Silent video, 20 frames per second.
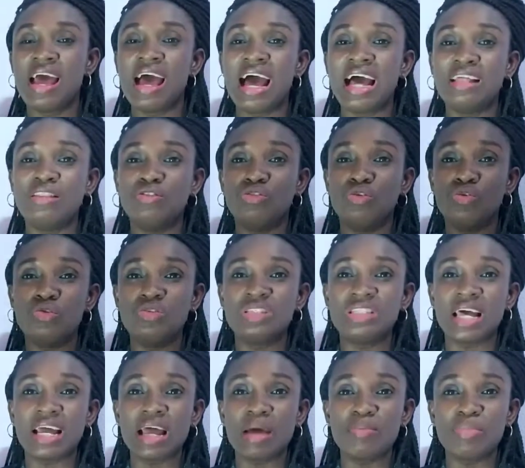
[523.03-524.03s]
are those
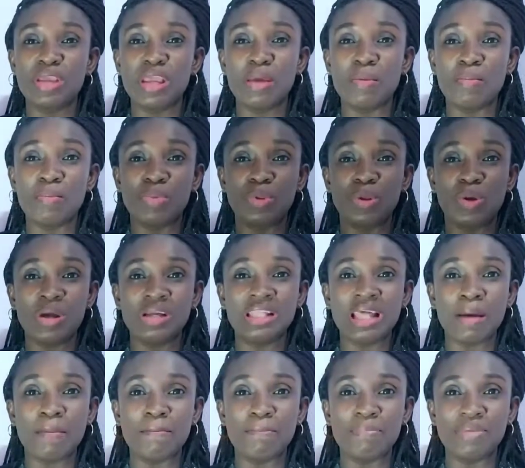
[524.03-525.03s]
that can be employed
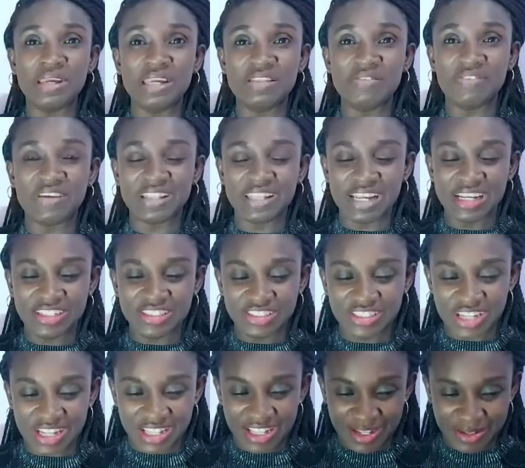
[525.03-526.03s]
and paid
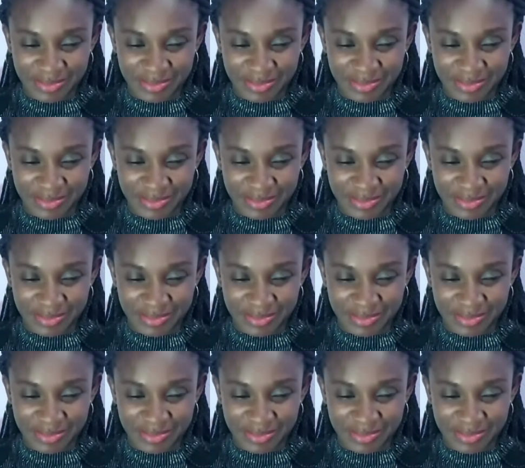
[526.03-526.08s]
financially.